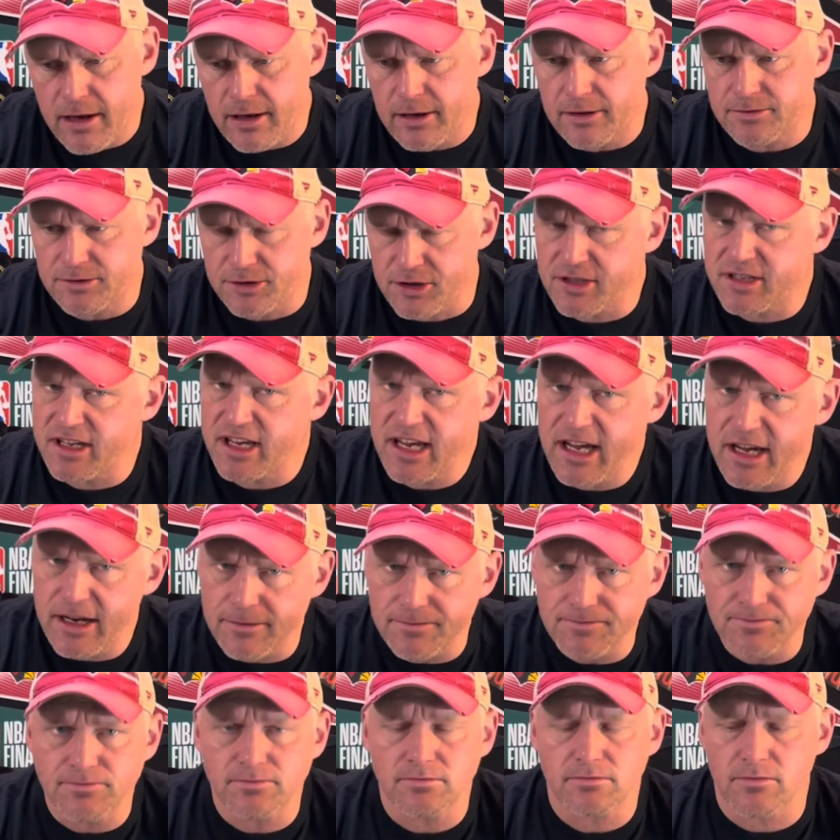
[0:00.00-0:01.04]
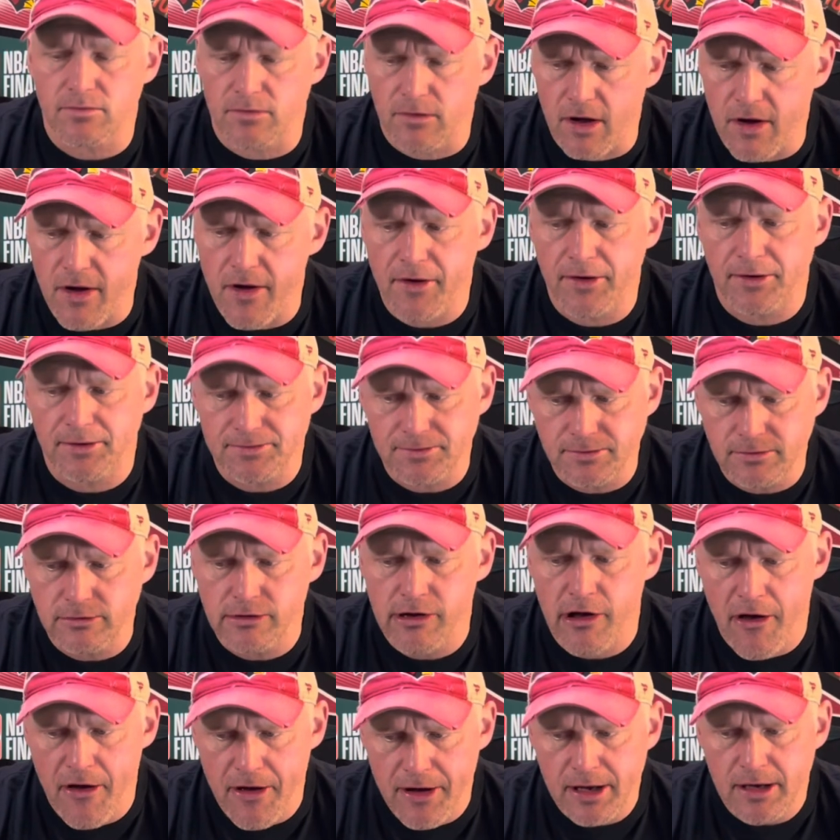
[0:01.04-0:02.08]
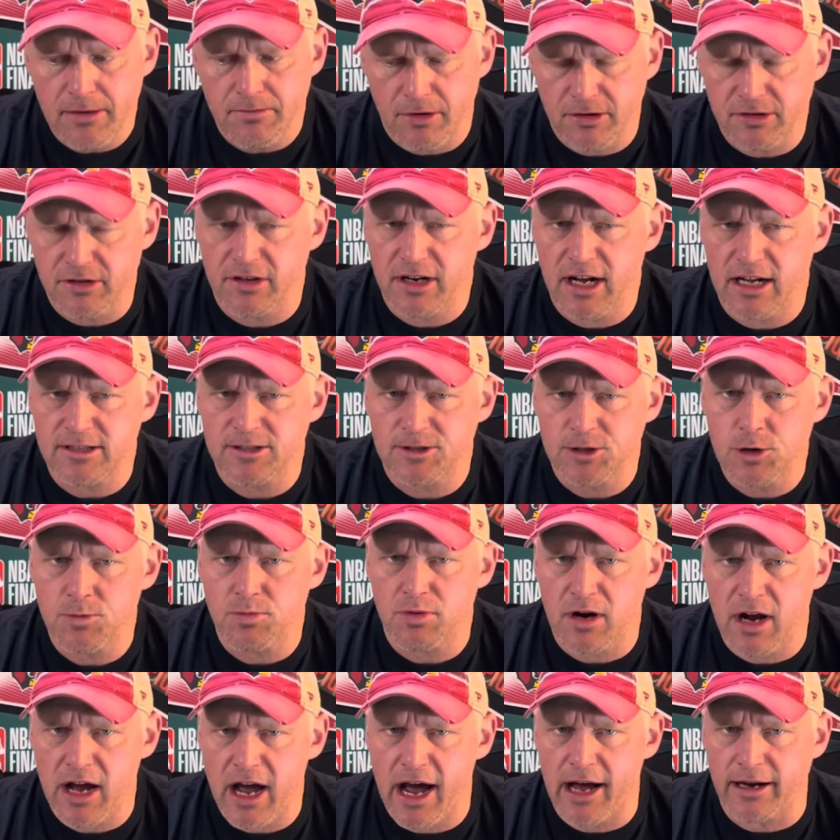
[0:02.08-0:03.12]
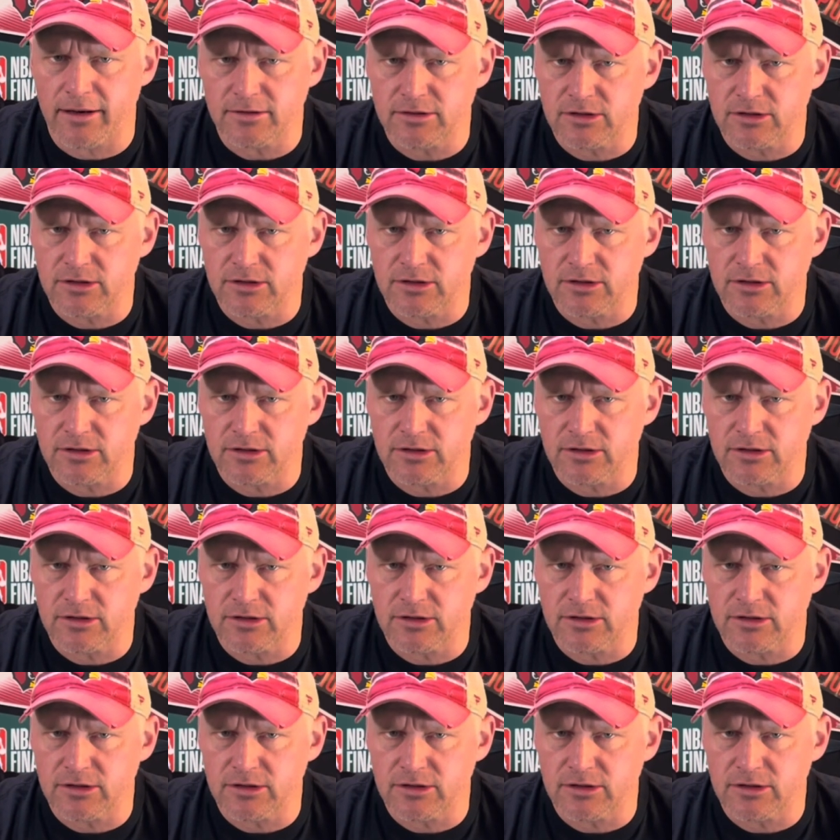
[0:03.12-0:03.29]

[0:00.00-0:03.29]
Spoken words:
There's heat, but they're not super hot.